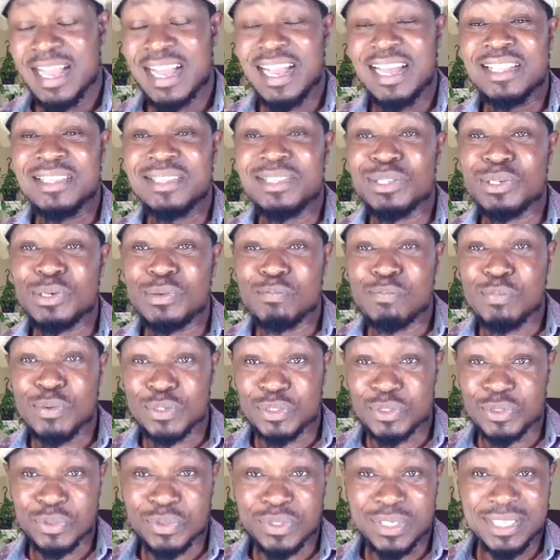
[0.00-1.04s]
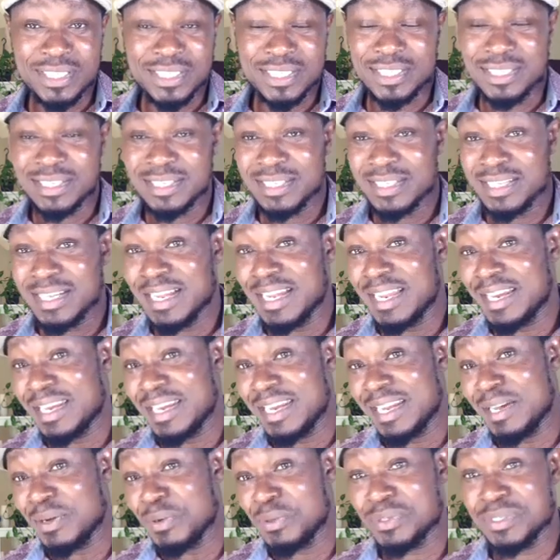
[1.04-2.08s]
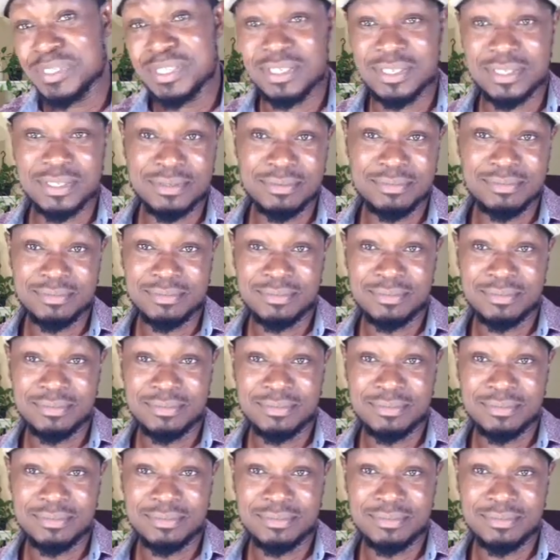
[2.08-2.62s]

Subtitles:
and the opportunity allows it.